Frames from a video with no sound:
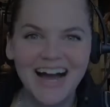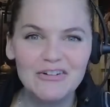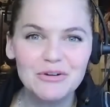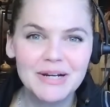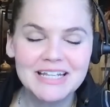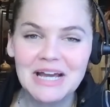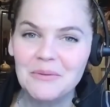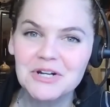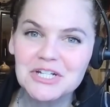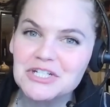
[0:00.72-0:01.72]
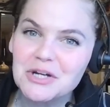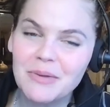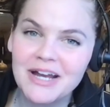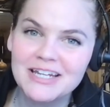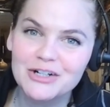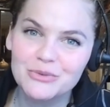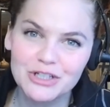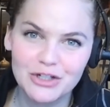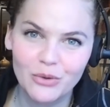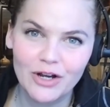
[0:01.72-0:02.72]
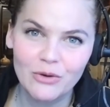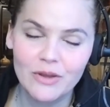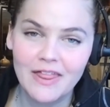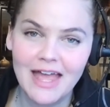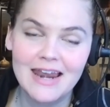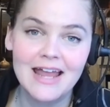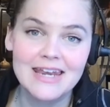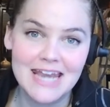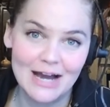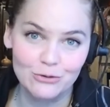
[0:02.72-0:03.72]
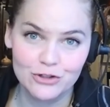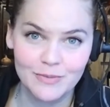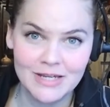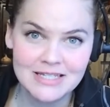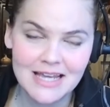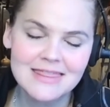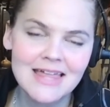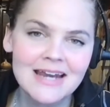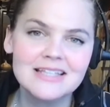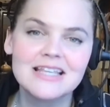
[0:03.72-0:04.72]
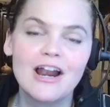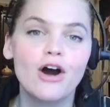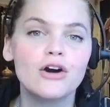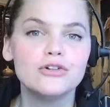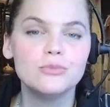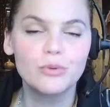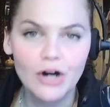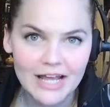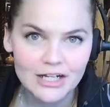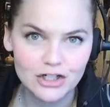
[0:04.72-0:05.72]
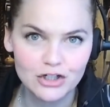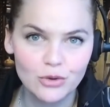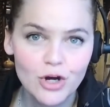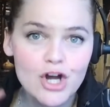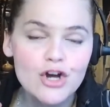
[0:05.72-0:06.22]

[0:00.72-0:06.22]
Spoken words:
Hi, everybody. I wanted to jump on here really quick with an announcement, and that is that our brand new